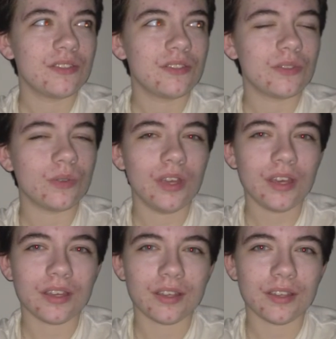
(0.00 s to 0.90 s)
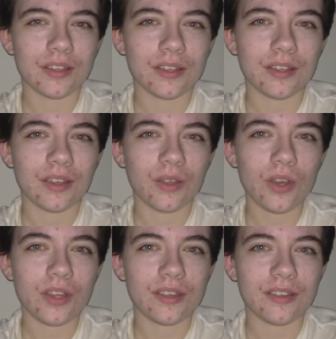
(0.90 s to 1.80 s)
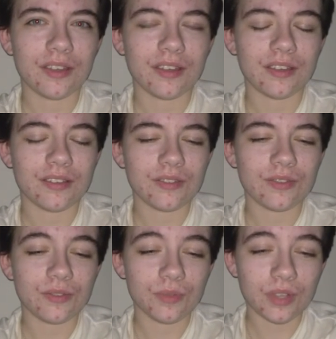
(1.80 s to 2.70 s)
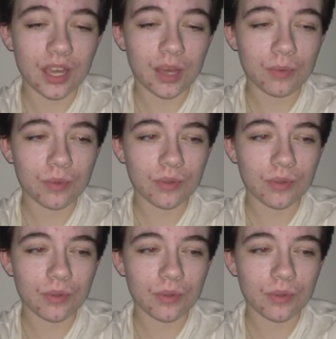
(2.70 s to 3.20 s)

So yeah. All right. So just to recap,